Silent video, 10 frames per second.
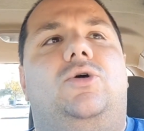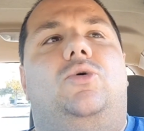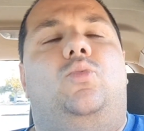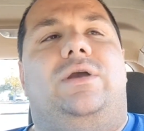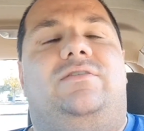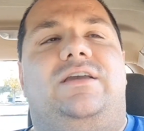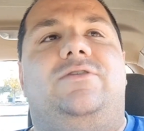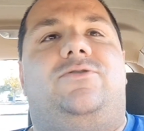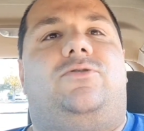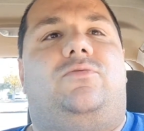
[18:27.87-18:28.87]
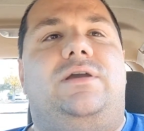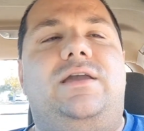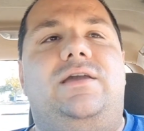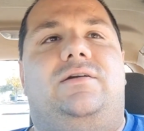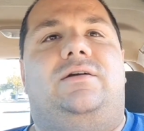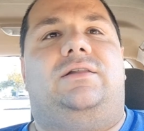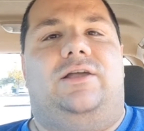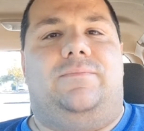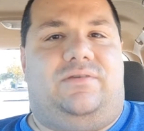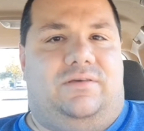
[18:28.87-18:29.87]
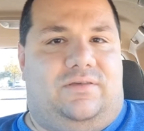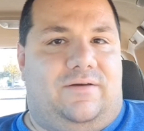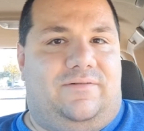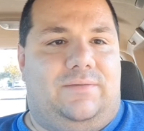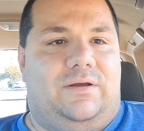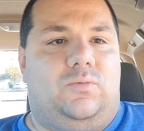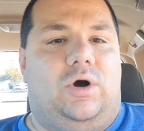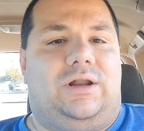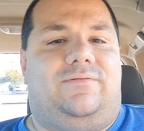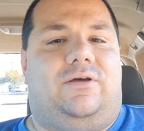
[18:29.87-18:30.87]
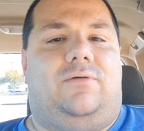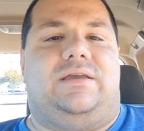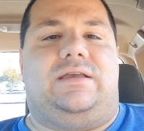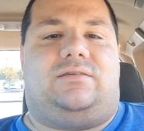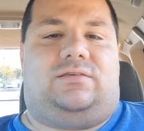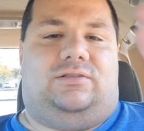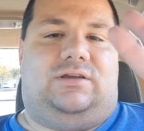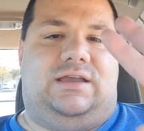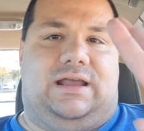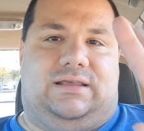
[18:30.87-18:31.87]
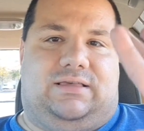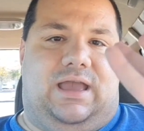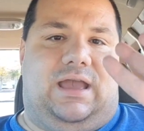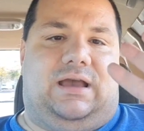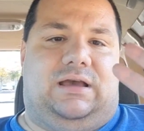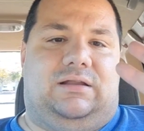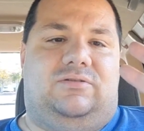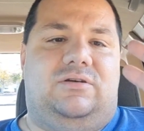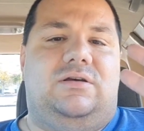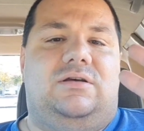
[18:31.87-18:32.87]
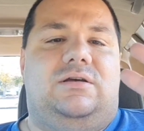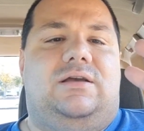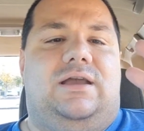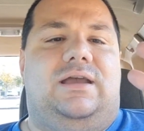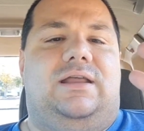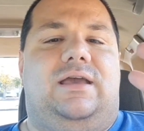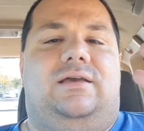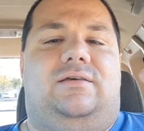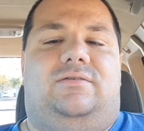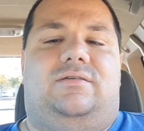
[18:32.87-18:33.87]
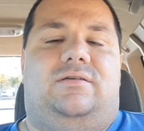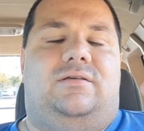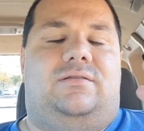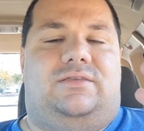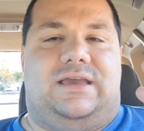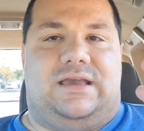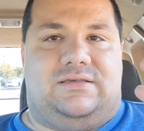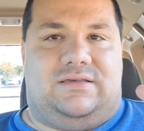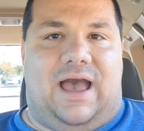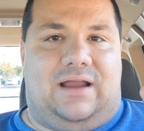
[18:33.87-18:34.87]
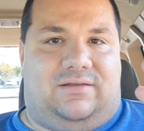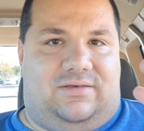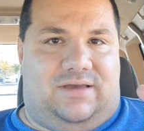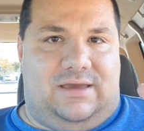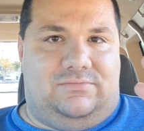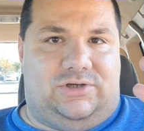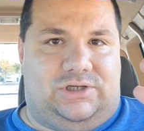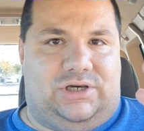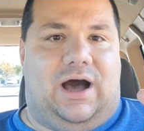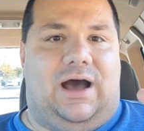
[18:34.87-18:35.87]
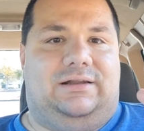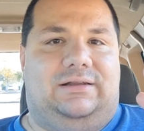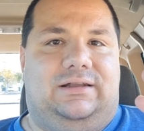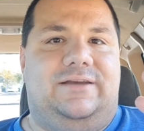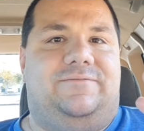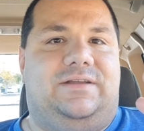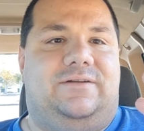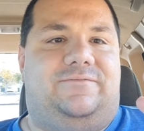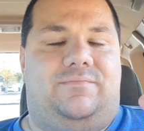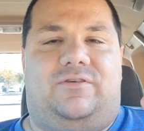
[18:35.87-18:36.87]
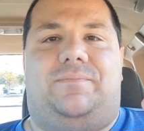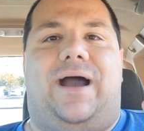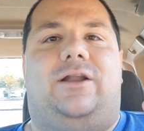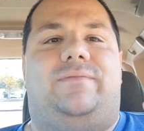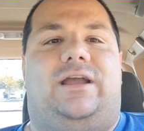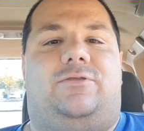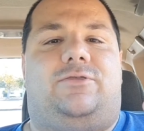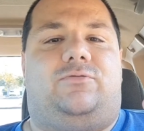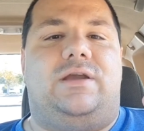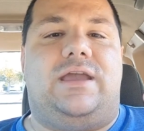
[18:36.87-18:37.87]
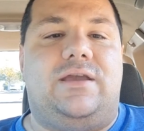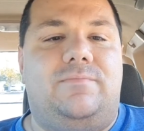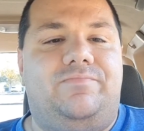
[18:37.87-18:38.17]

We see 3 glimpses of him, and one of them, he's looking at his hand. It is the exact same shot lifted from Spider-Man 3